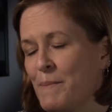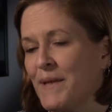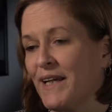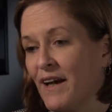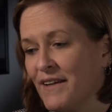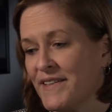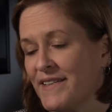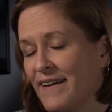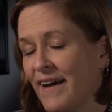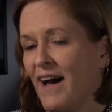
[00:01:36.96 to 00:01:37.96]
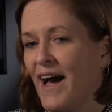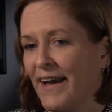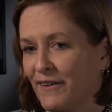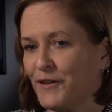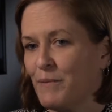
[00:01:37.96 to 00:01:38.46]
because
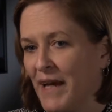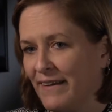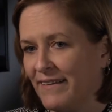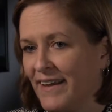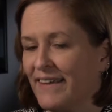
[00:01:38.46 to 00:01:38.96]
I learned about it